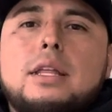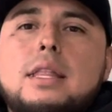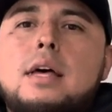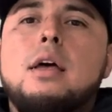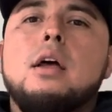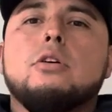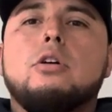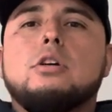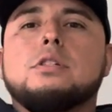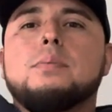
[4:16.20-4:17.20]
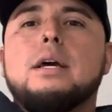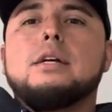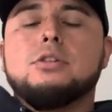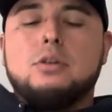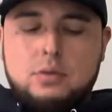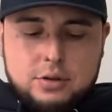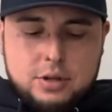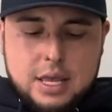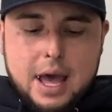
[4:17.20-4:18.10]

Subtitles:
in the crawl space or going through the